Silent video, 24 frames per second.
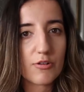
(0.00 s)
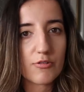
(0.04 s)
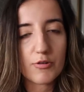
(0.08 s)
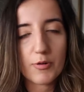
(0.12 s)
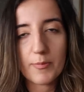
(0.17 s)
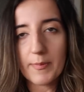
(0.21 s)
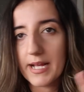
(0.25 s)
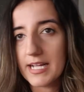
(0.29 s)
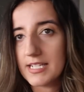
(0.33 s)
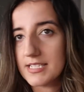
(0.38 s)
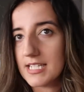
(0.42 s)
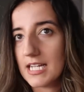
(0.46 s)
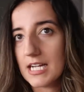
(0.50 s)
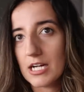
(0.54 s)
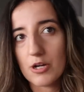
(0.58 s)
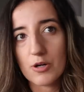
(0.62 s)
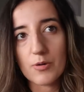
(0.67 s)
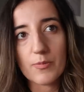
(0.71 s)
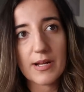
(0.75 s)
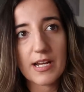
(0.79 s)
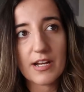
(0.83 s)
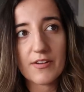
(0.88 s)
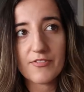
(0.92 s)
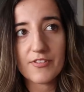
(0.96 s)
or romantic
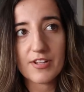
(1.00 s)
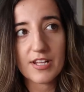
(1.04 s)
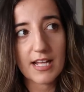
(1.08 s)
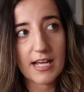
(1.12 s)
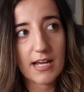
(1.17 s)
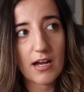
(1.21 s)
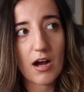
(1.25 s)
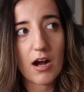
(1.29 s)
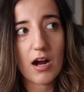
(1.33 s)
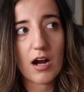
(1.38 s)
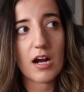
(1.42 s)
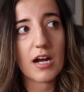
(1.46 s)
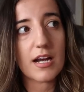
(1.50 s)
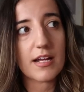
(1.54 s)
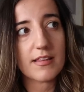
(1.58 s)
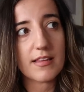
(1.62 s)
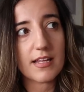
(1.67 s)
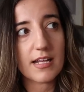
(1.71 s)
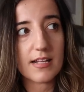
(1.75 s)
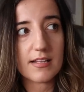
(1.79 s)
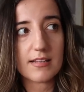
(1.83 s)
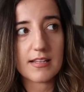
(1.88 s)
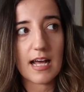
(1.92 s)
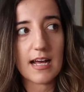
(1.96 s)
or whatever they are. I
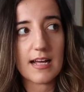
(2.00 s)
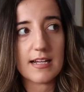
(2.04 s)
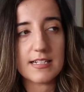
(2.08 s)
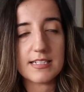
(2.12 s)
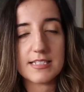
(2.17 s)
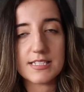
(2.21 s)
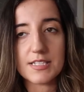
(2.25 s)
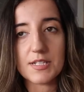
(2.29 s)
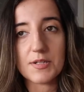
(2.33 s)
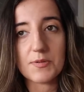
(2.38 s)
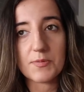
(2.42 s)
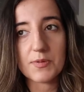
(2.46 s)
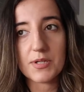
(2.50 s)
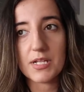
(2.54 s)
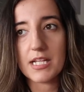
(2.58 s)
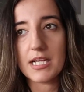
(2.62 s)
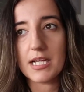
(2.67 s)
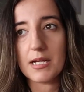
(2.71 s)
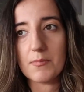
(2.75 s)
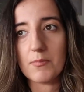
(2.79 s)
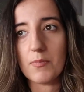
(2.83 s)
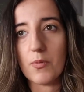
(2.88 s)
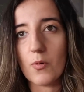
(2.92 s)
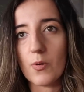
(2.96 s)
think that is a
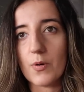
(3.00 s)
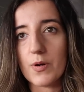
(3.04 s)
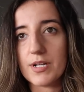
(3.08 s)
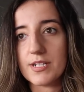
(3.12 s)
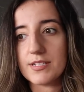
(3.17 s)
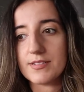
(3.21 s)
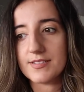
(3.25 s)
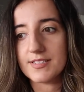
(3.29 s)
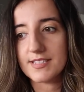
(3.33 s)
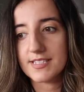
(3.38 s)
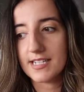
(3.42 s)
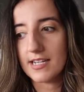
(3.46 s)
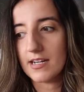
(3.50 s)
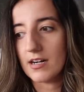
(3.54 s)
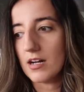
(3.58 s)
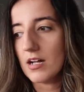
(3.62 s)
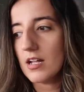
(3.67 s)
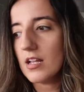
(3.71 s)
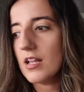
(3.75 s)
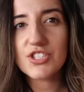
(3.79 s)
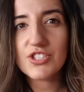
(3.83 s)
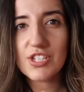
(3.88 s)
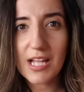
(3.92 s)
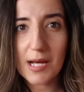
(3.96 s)
really important
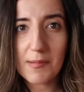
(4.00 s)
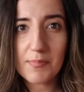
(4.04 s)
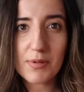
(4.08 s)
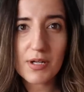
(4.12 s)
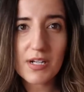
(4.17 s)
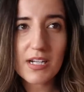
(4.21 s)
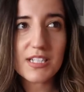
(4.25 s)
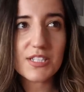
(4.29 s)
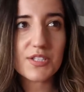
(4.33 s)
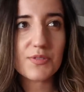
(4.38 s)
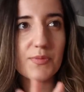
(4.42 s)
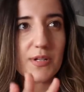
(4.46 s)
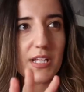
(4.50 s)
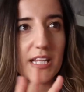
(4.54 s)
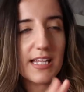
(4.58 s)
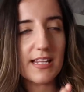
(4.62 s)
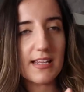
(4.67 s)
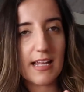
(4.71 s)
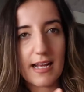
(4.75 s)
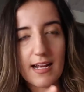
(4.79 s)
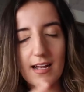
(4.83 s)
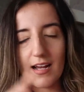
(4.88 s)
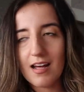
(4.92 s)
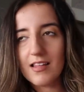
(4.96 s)
skill. So that book has really
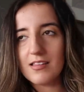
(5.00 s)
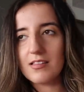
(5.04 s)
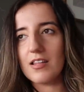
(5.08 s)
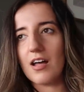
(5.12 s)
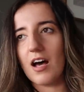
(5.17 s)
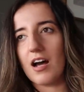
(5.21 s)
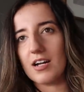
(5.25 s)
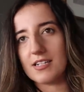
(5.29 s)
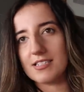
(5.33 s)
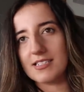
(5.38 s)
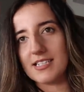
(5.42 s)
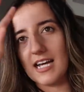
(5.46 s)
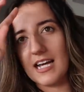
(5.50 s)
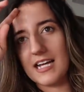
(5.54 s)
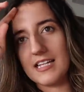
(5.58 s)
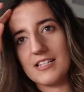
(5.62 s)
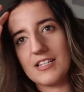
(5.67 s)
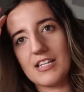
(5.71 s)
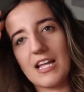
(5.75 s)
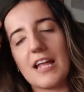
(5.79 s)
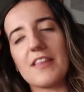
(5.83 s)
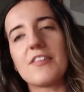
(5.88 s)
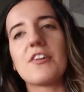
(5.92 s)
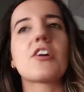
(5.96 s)
like unlocked
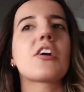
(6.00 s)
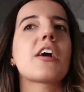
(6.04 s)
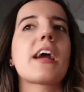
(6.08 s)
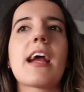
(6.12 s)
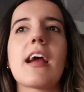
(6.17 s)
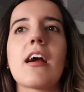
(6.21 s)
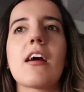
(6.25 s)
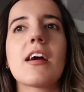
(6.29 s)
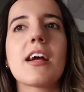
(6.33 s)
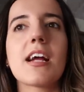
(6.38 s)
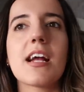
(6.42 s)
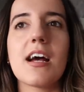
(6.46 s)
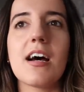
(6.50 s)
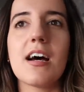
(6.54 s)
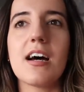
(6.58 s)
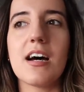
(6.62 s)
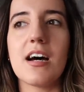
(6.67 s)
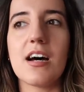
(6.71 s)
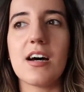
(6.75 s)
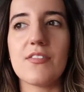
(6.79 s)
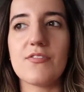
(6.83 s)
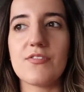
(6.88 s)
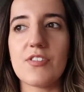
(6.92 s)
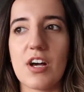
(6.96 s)
another area
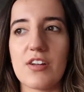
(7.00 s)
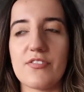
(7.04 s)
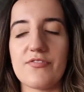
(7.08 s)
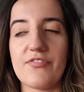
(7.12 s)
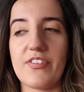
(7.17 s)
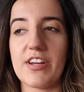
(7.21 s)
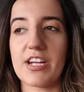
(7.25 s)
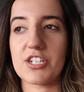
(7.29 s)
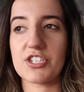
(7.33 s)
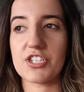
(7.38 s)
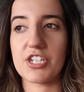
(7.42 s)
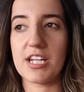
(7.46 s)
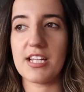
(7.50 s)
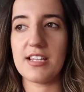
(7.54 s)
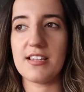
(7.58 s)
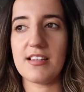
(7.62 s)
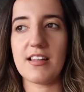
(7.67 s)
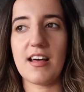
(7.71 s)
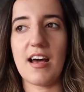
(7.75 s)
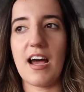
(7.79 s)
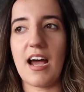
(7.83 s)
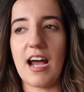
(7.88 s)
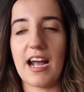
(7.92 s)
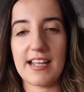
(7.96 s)
of nonfiction
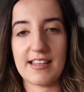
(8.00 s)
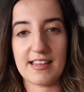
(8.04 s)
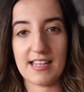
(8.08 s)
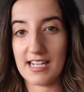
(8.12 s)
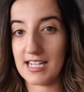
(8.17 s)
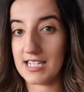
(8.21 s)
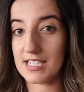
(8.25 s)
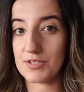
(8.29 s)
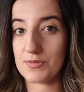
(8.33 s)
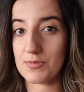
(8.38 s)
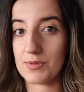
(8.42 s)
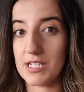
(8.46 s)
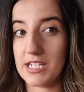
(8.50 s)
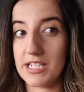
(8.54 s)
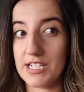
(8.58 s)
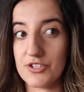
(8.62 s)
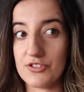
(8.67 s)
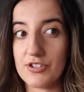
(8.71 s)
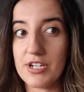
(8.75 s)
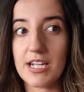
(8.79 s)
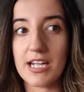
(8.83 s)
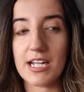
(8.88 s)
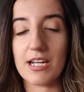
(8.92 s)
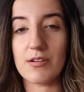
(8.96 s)
that I think is really
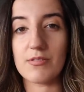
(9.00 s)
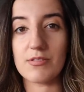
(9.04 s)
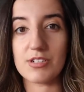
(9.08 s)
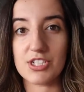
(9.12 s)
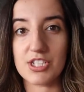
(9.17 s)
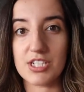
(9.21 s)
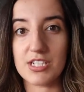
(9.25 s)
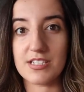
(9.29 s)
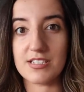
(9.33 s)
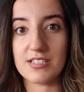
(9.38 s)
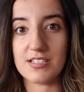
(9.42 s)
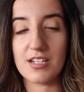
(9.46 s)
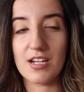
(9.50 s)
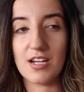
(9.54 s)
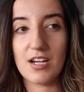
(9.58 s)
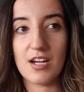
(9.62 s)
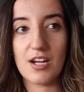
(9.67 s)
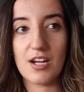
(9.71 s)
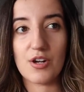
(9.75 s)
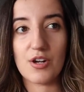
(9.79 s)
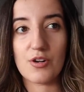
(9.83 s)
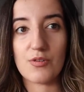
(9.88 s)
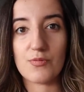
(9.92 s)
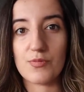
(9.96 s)
intriguing, which is
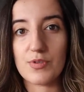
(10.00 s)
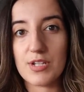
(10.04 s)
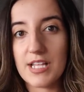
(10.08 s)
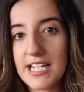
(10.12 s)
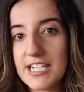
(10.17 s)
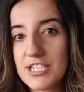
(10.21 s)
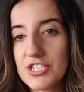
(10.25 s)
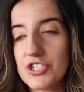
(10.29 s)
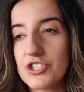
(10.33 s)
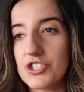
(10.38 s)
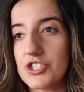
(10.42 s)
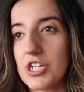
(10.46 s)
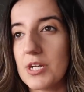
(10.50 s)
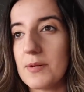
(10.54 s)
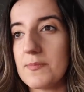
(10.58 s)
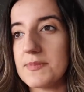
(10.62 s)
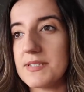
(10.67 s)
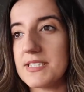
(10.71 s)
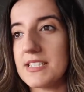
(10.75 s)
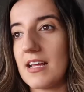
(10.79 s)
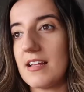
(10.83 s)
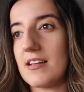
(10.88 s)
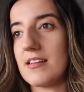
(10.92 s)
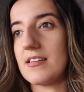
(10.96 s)

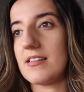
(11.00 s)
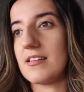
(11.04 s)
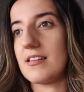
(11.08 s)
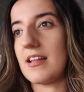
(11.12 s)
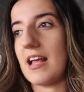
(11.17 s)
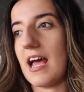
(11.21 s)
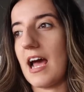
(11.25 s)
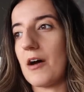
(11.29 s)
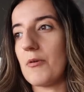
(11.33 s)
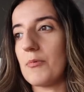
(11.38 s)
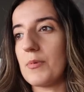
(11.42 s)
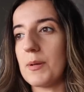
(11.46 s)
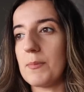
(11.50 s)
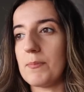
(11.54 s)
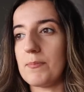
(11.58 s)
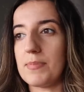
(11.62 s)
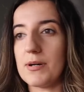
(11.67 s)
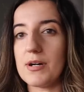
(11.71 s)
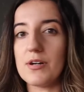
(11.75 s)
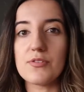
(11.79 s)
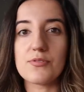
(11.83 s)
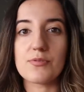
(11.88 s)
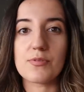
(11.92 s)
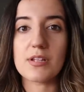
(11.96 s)
relationships and how we
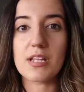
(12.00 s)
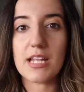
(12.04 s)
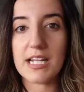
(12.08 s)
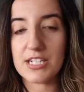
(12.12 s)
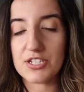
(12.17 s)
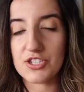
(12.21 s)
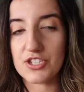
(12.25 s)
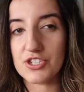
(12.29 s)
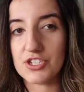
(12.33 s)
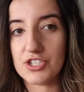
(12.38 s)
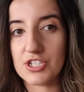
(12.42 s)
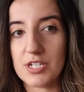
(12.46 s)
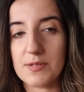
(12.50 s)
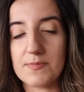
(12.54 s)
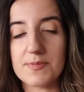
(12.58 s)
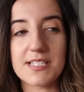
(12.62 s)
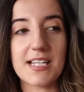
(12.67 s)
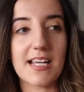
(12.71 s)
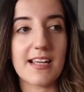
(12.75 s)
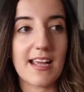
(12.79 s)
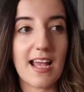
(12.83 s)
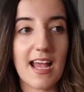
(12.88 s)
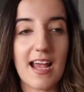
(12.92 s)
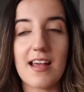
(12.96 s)
build relationships
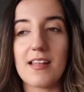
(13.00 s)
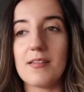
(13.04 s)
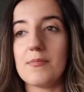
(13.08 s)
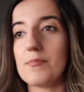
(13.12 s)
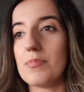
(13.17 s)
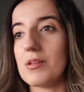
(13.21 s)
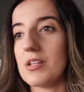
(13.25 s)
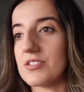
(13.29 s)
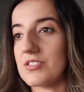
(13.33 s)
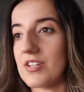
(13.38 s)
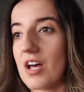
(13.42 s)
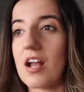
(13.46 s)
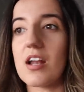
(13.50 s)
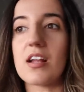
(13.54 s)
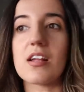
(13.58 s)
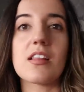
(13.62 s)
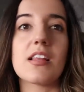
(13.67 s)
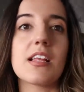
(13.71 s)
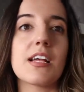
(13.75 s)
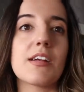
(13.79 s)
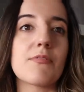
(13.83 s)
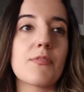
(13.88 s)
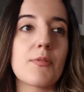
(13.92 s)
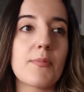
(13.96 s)
again,
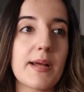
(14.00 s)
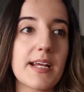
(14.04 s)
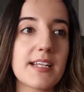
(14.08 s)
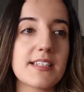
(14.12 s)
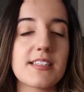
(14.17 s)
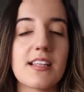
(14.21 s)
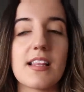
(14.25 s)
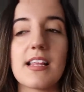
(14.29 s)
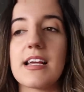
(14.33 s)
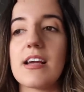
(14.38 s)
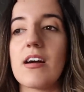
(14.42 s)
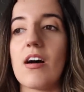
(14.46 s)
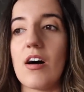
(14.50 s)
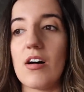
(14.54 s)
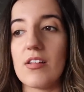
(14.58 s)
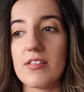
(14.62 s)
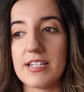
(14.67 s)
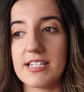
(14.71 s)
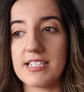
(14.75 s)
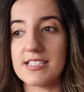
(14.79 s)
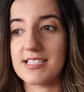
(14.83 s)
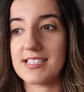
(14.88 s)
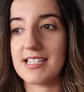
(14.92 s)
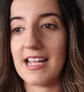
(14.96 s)
platonically, romantically, all
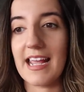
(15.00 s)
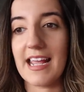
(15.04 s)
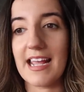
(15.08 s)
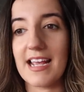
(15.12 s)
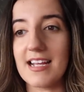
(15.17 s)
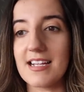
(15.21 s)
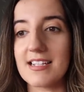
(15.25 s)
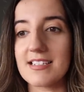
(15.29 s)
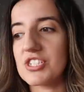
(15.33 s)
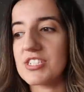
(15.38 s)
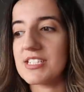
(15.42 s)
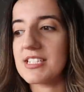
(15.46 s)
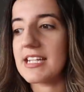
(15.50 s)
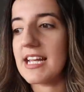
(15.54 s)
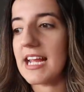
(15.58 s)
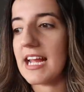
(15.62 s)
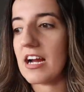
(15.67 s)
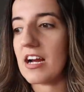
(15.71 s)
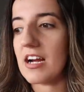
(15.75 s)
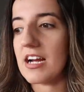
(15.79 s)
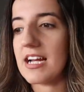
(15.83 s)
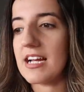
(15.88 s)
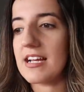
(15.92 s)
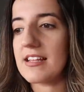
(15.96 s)
these things. Just an
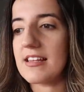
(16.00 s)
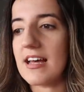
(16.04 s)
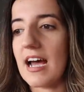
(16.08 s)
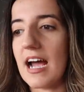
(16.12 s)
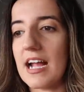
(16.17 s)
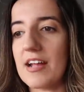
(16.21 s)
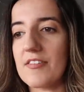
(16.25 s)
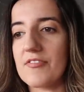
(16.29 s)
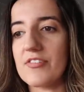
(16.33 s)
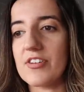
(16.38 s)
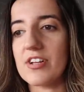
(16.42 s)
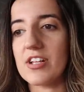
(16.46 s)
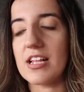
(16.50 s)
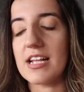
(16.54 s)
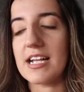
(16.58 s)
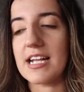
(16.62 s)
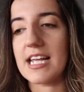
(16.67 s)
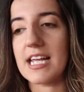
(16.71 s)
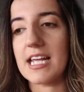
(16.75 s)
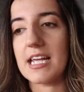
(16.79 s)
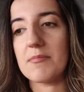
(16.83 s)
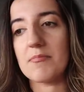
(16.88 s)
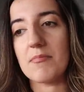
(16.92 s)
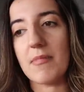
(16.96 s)
area that I feel
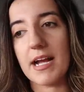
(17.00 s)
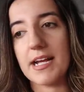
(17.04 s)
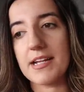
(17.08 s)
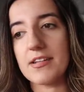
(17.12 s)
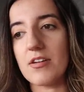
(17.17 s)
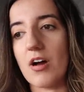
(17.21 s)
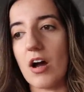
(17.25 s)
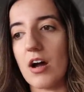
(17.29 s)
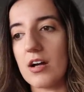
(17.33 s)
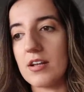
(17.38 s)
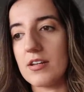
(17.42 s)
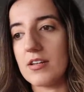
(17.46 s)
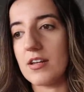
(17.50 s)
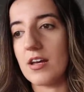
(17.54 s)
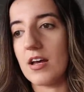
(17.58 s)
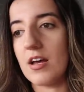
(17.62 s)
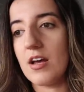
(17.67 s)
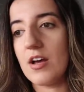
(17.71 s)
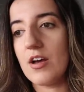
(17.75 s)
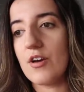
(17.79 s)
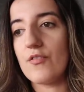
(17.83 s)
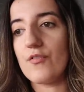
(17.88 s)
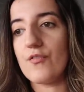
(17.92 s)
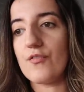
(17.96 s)
like in my
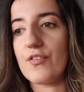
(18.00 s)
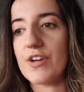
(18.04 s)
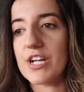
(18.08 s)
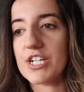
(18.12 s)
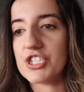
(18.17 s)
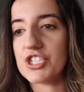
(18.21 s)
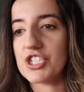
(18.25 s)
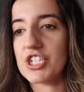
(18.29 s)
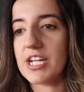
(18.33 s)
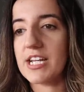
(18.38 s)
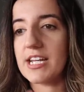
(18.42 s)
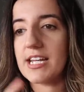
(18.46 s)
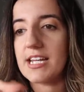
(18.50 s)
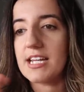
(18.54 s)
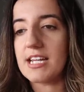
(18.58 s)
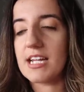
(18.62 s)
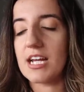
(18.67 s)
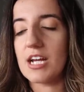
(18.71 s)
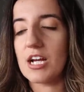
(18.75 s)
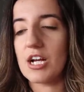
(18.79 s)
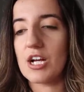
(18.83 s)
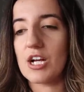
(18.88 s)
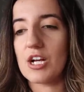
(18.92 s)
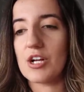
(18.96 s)

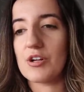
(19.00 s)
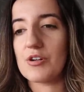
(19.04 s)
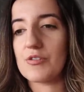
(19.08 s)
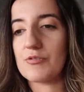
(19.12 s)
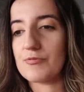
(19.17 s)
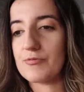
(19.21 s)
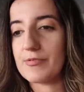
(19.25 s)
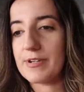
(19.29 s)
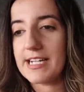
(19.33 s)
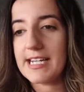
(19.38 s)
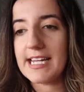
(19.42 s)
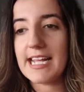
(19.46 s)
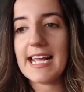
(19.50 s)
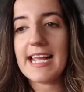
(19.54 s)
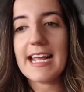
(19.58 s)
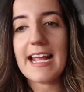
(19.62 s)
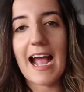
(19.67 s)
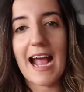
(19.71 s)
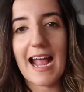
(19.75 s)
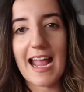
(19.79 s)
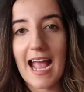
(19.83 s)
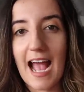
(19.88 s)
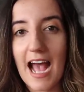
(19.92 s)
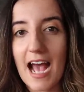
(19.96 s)
nonfiction reading
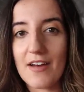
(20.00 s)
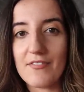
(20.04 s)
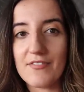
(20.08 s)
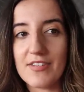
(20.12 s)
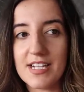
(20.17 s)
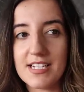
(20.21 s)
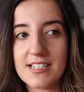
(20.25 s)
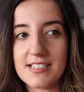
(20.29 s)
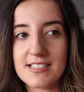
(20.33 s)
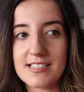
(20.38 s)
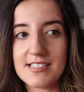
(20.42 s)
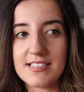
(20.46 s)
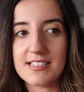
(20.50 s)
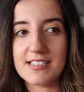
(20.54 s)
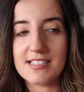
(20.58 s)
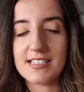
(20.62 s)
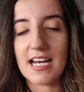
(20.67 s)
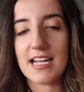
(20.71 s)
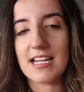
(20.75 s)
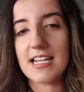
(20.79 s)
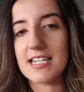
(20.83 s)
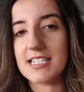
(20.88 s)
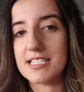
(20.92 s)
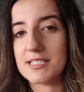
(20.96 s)
I haven't
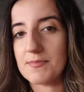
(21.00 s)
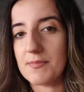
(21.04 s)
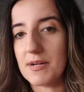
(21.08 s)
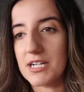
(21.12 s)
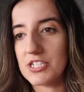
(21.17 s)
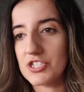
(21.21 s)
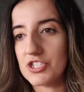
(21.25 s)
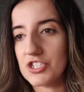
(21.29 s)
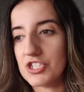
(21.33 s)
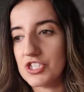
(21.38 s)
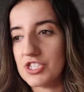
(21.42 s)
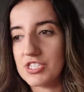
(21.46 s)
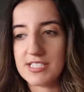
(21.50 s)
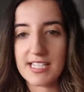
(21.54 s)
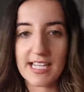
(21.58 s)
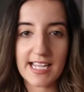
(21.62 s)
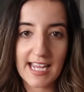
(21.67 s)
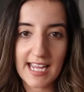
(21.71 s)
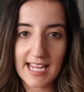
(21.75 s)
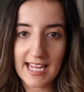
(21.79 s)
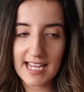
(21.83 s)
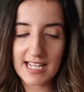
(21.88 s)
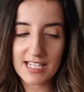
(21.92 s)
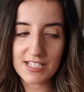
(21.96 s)
done as much
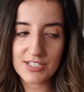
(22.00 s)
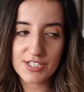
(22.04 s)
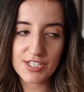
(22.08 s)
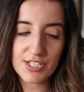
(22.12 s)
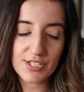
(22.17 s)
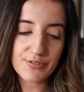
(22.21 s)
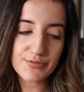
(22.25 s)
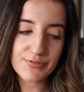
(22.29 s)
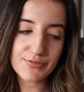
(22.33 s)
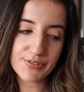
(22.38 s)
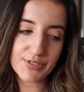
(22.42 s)
digging into.